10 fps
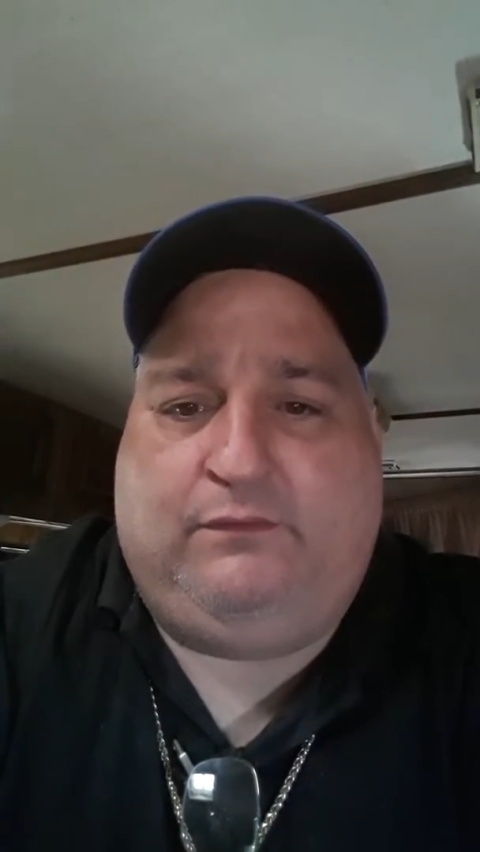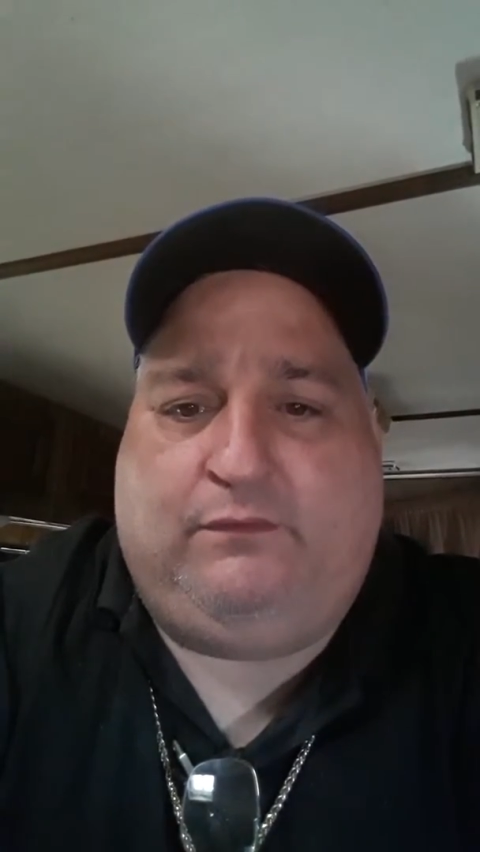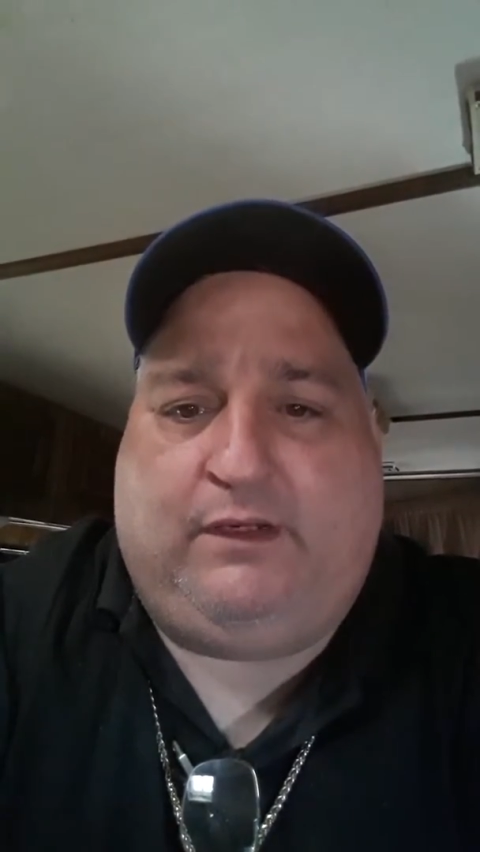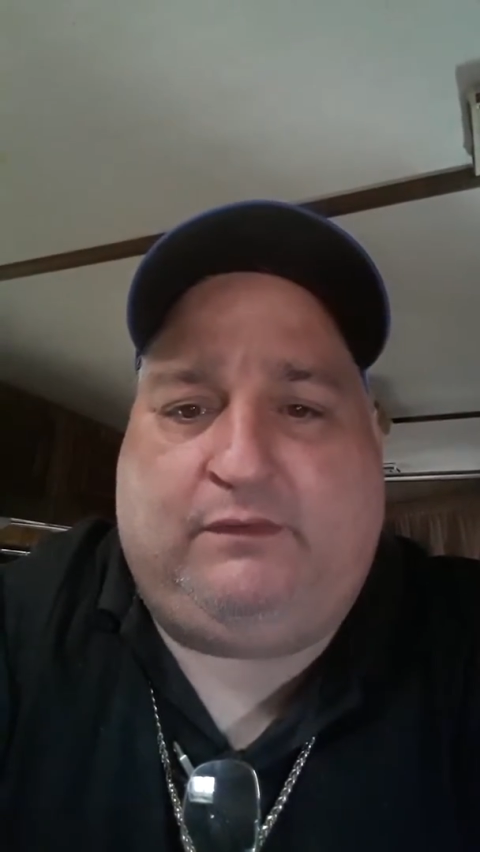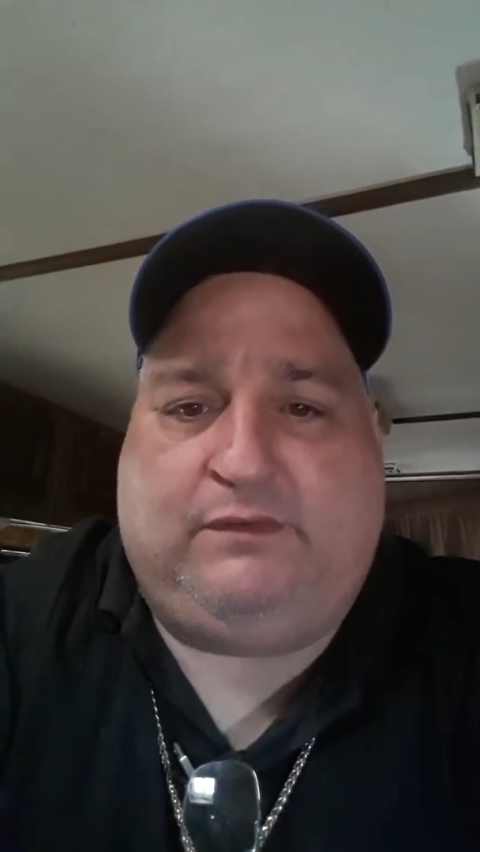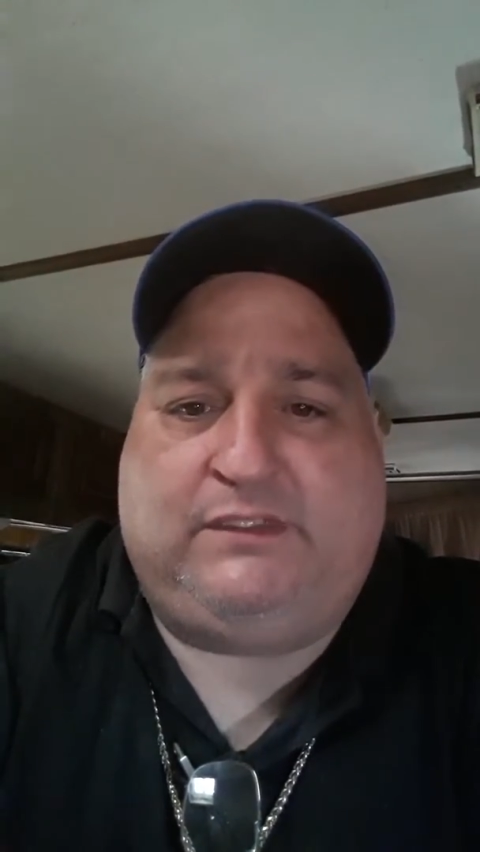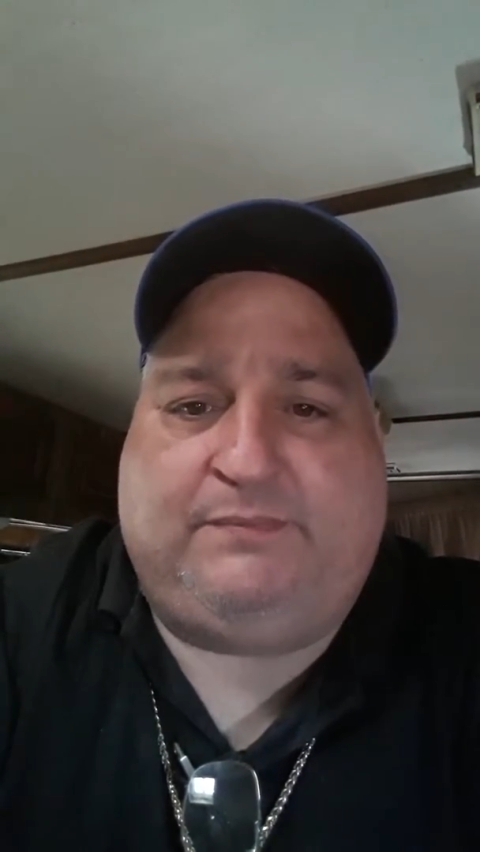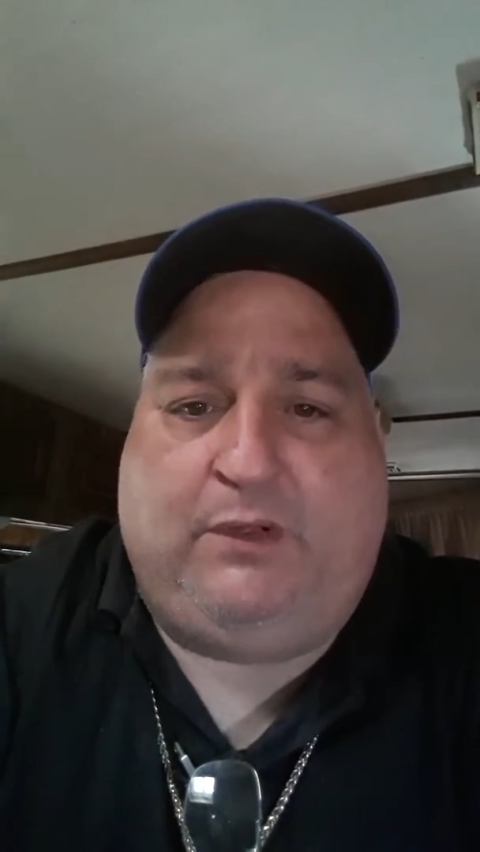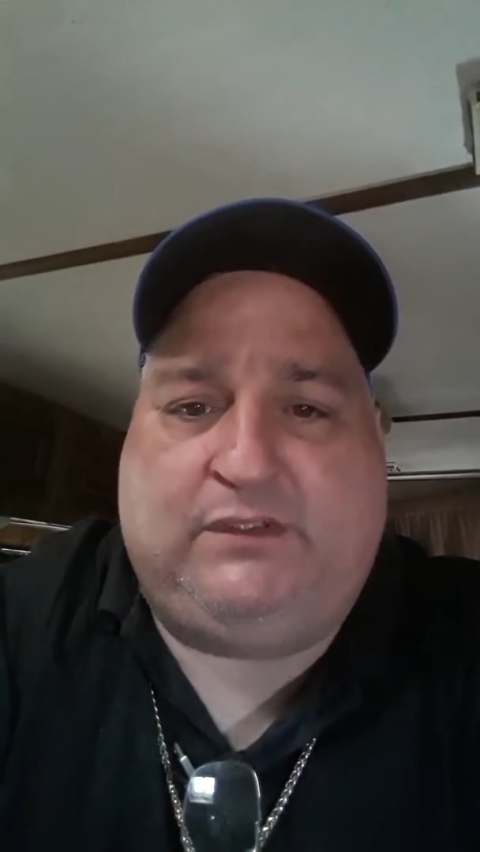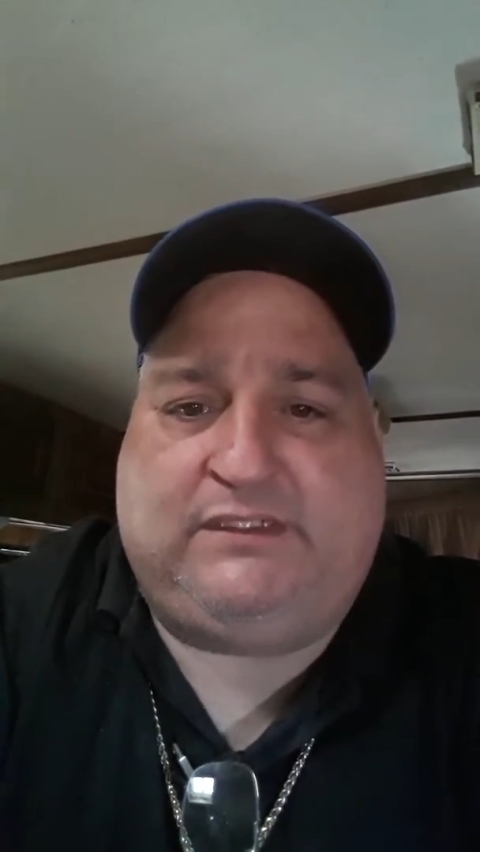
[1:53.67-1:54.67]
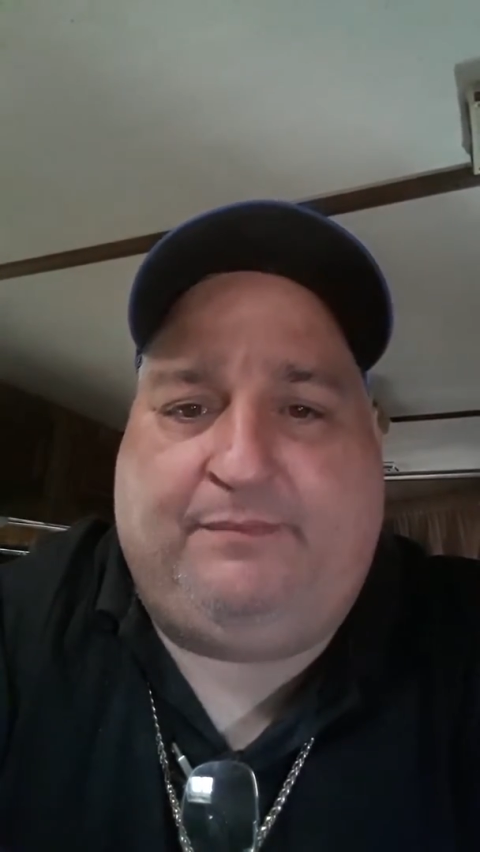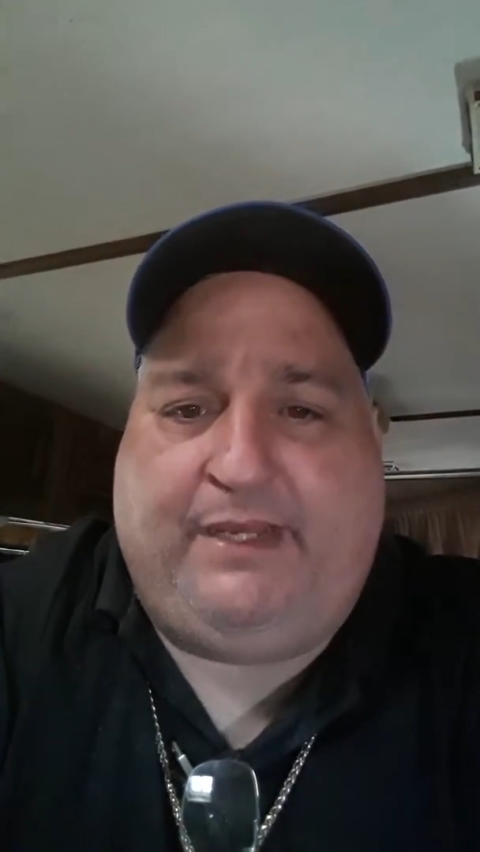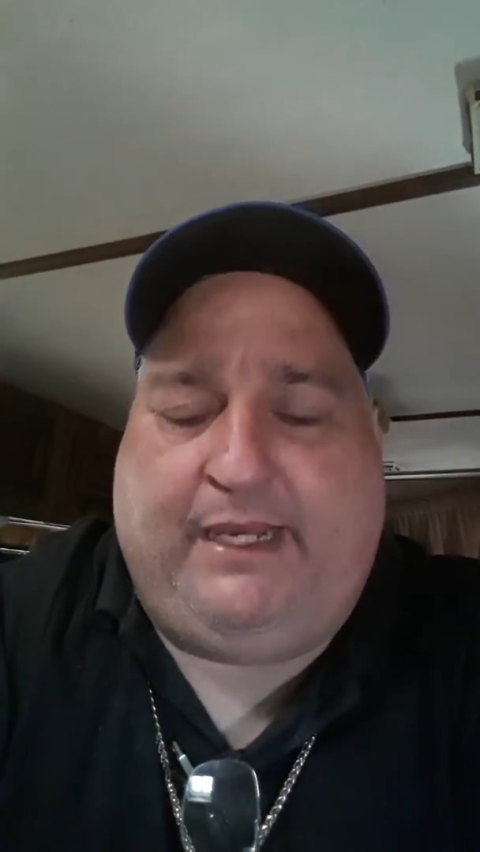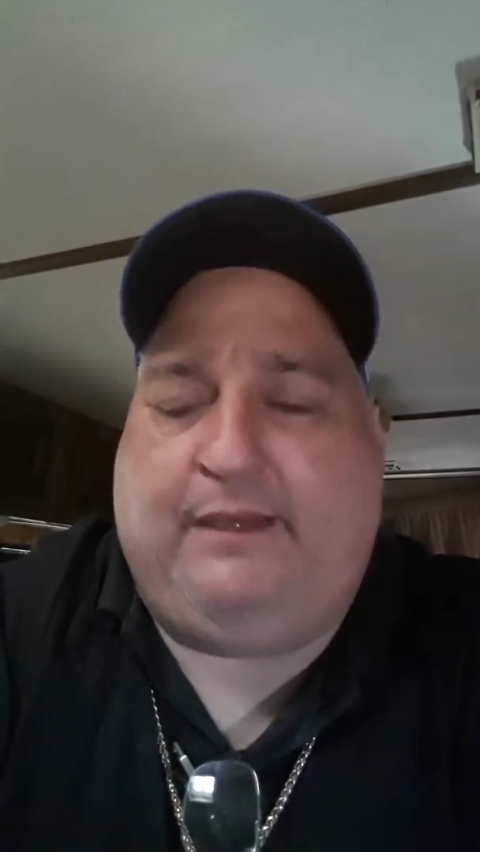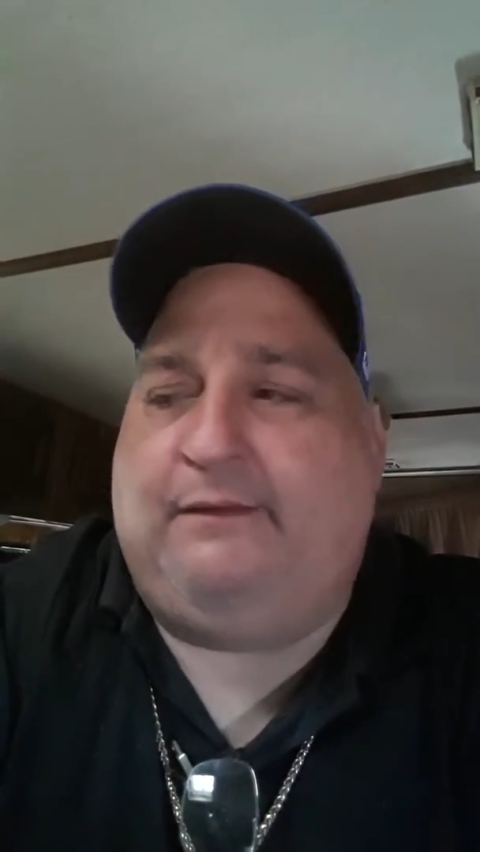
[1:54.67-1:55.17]
where it was supposed to
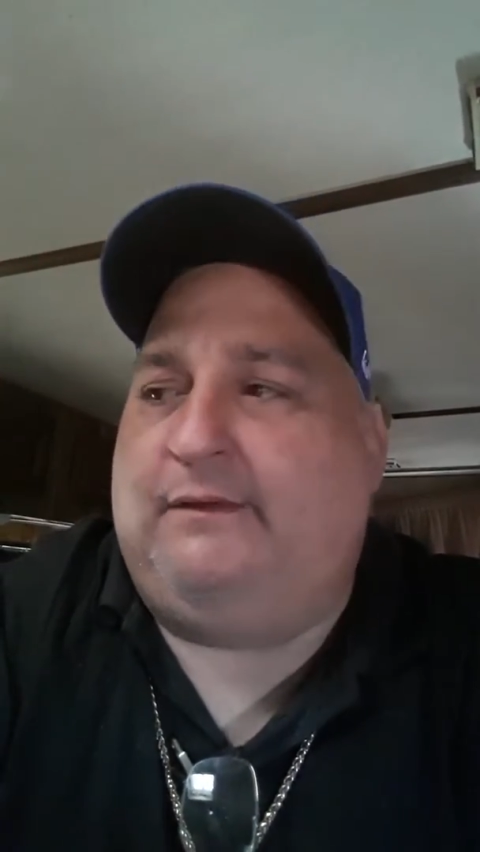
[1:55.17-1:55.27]
be